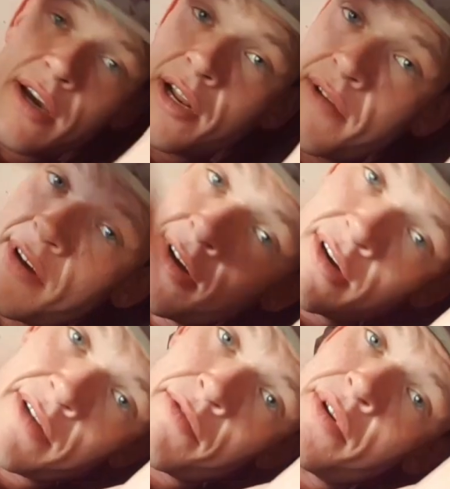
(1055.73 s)
I know they
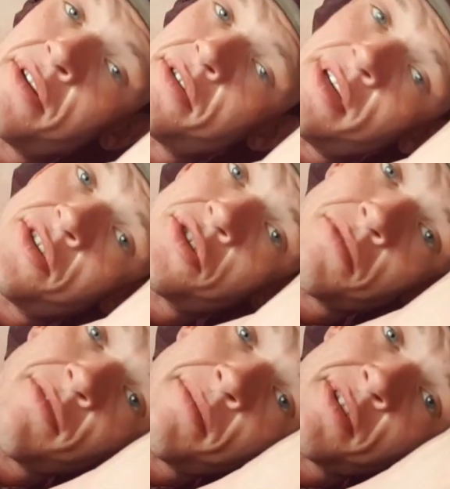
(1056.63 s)
can't give you an
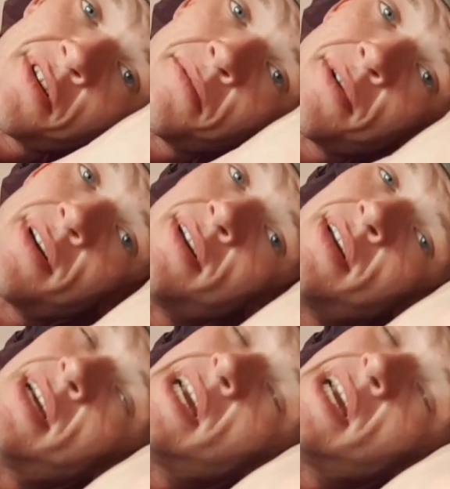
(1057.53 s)
instant remedy, but